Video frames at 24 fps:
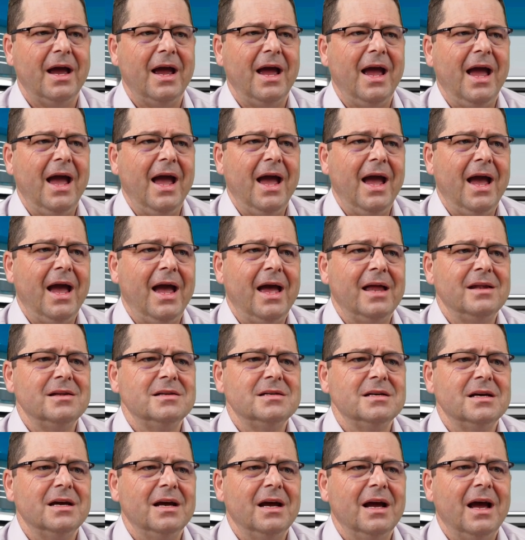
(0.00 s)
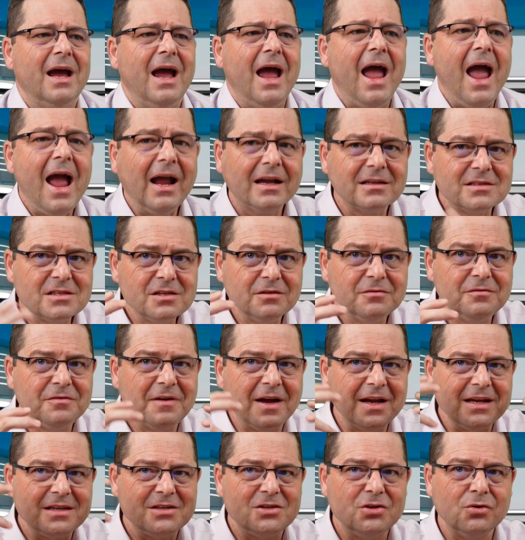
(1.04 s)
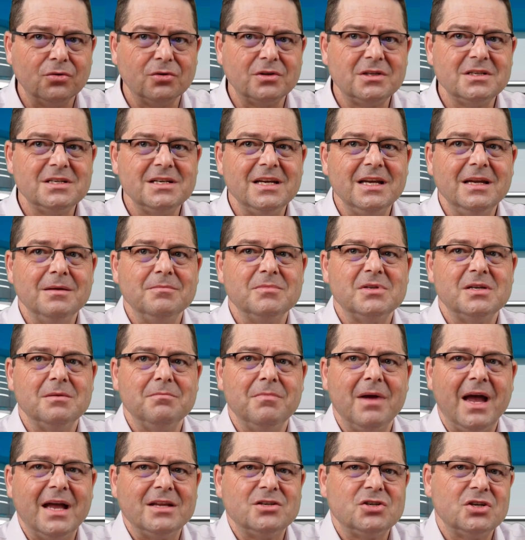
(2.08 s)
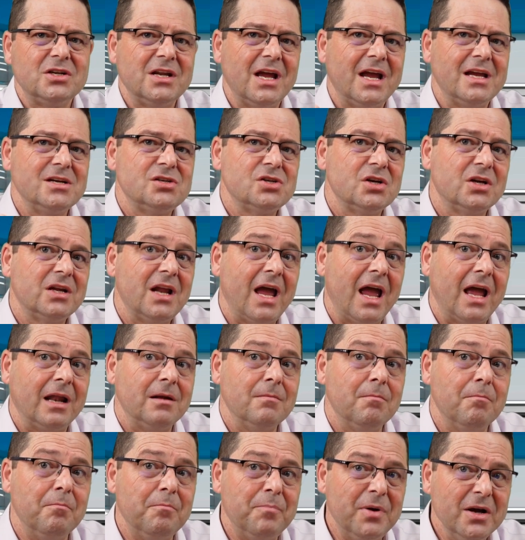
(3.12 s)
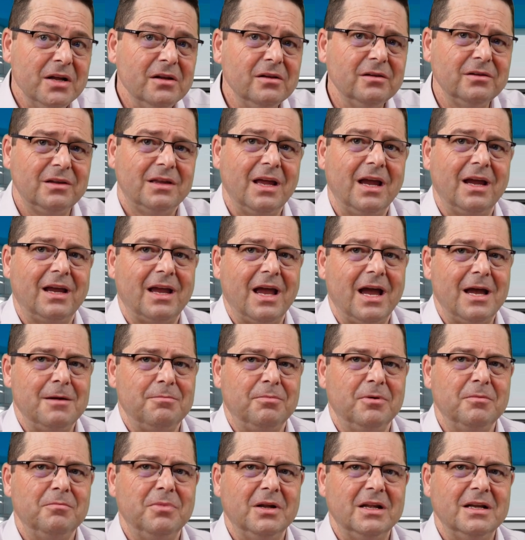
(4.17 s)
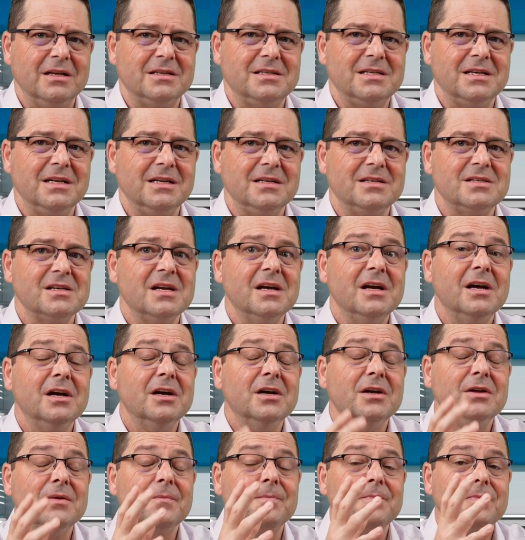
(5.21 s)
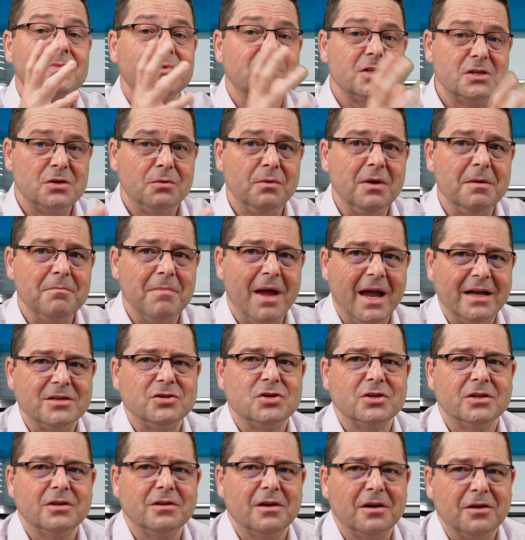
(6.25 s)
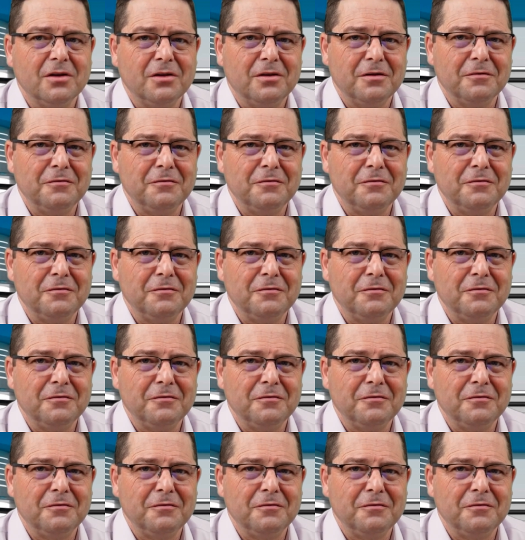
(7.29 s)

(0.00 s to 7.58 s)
and activate your team's imagination and build their capabilities to imagine the